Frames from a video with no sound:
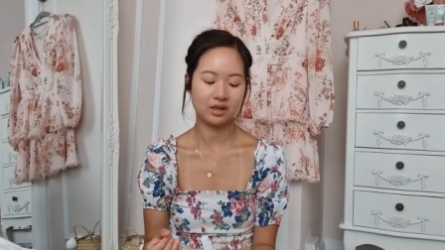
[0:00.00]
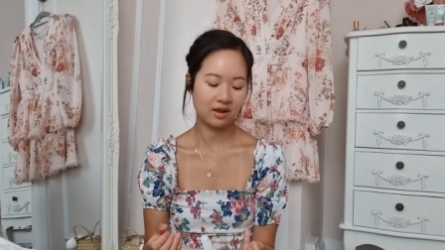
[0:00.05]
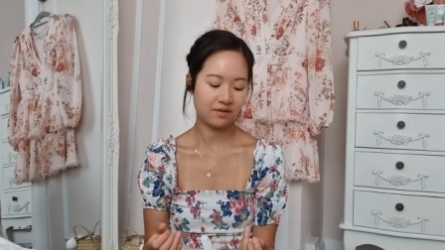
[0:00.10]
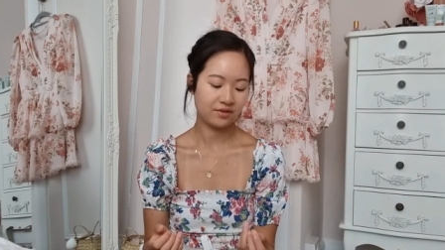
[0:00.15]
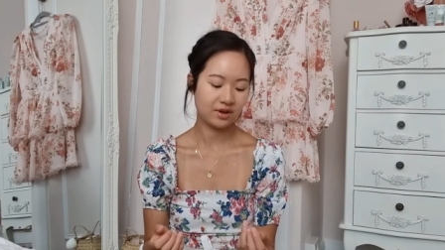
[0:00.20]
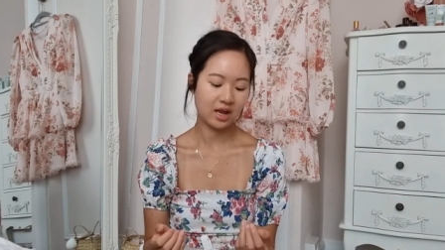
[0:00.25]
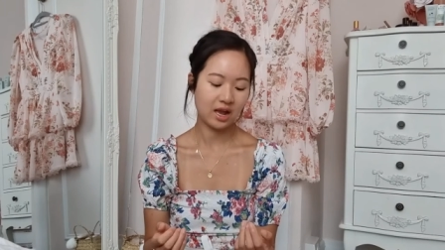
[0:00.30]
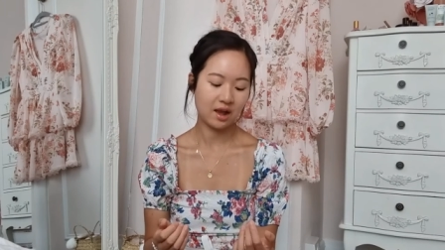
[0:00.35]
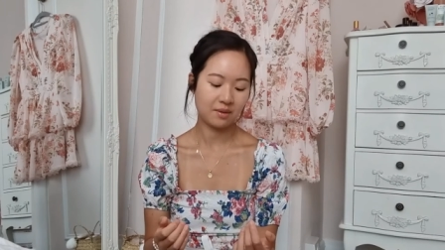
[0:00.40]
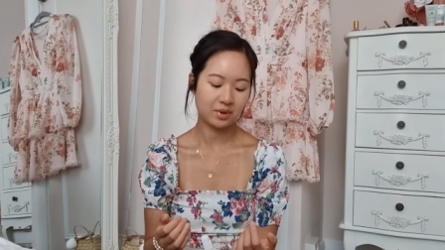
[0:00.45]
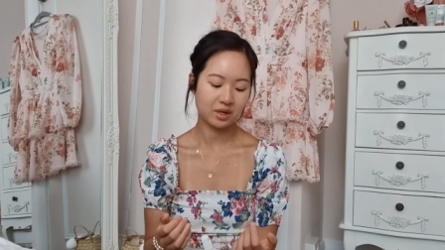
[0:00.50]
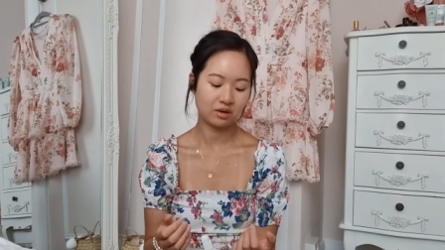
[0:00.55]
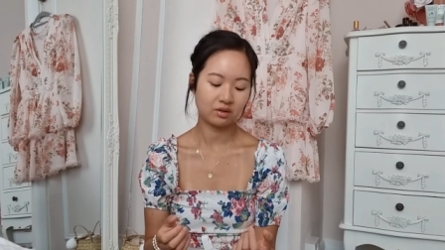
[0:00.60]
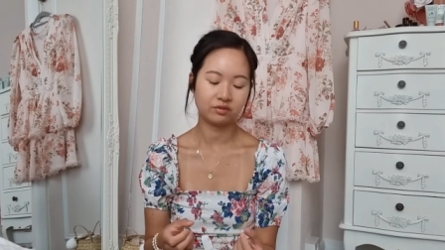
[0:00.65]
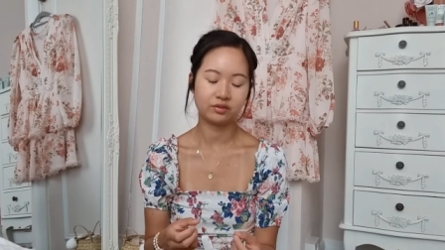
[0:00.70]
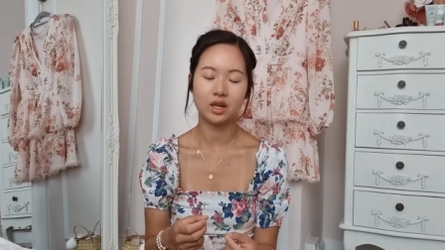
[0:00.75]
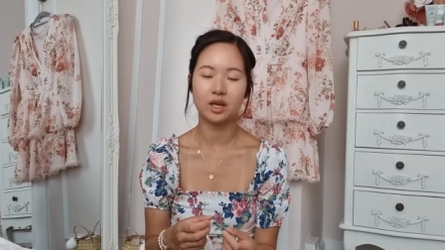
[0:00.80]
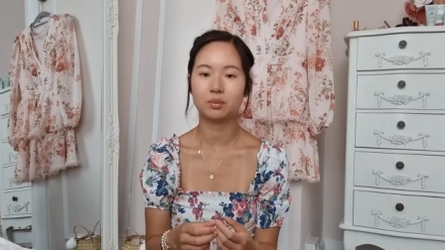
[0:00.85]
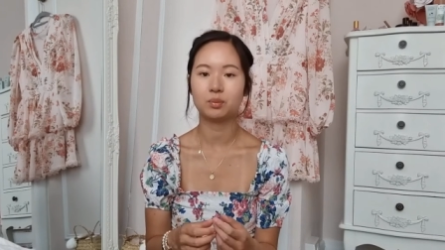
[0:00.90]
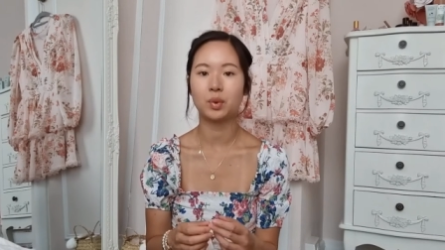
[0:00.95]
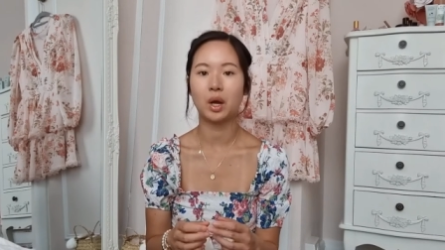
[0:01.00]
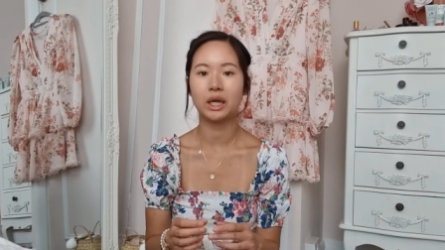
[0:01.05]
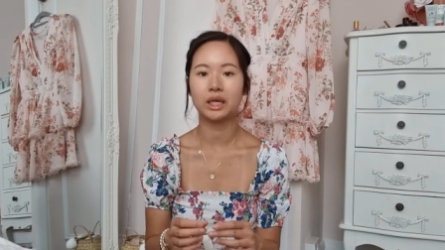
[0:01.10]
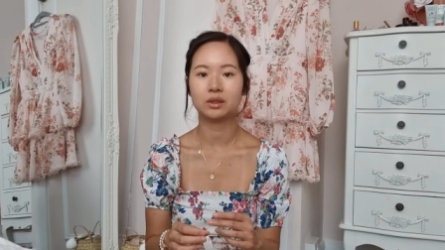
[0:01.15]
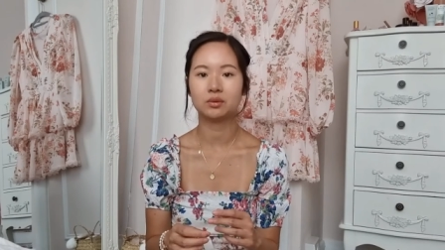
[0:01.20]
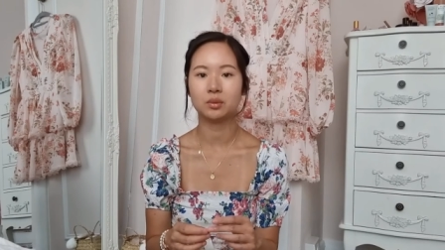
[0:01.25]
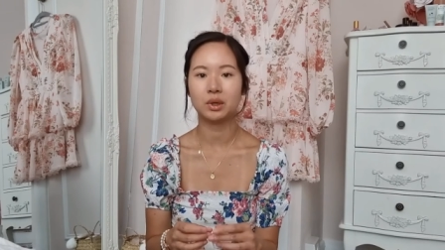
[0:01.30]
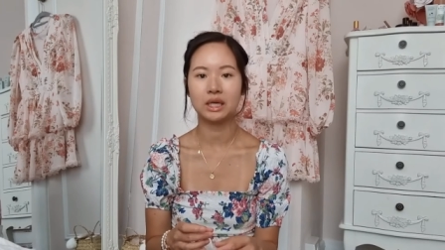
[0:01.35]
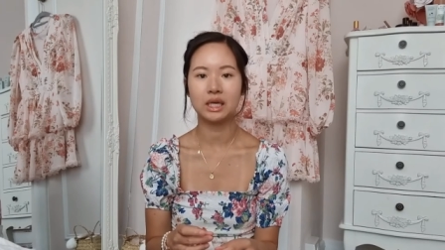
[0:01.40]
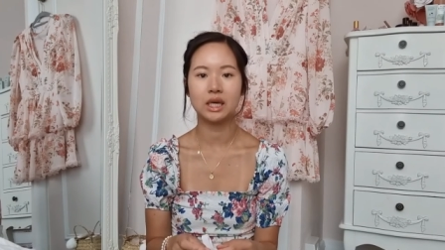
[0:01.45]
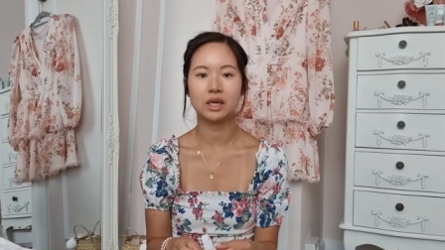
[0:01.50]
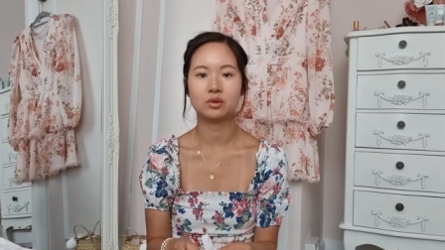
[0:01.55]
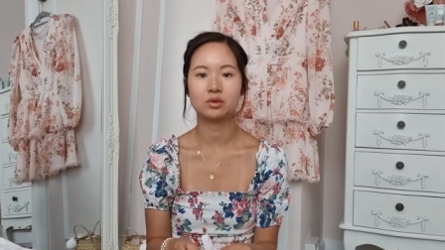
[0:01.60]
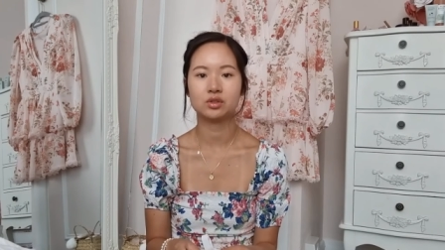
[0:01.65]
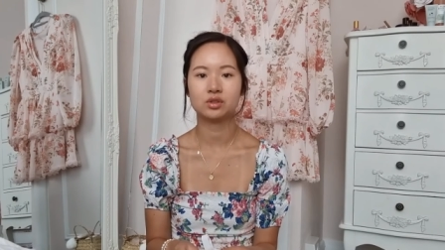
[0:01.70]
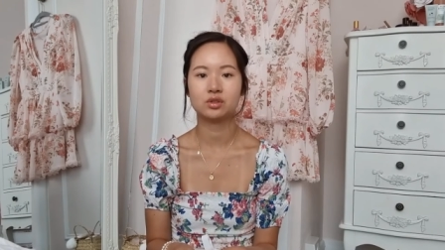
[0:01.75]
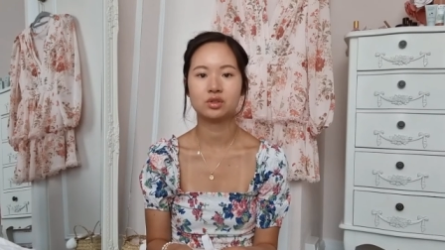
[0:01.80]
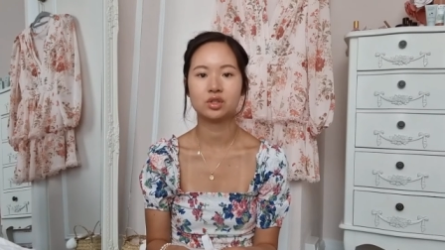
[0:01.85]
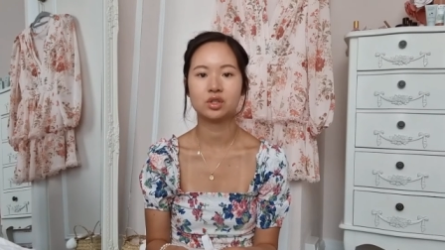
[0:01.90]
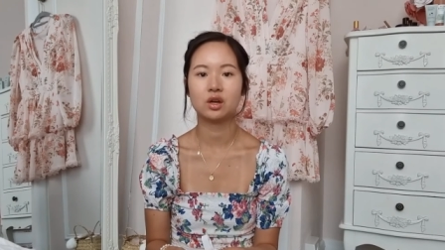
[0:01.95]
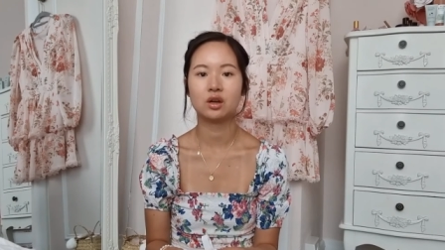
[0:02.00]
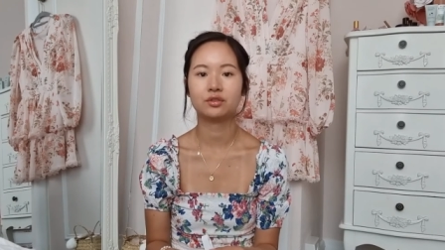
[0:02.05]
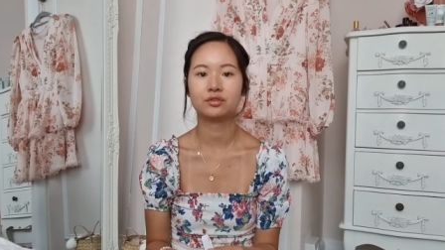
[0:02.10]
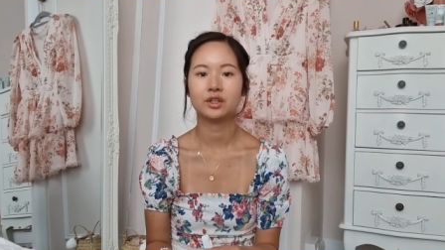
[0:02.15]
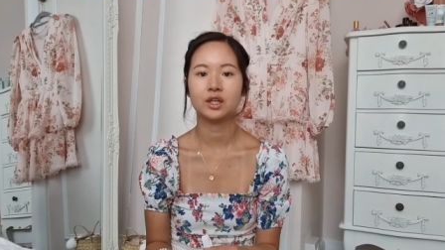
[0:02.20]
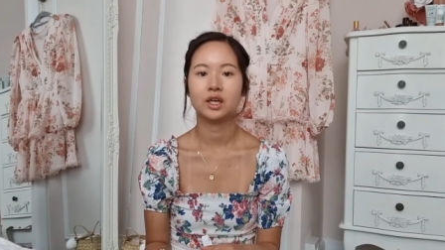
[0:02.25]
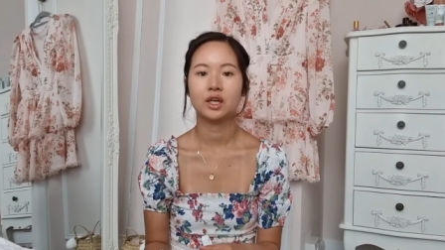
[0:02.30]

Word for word: have a habit of like biting my nails and stuff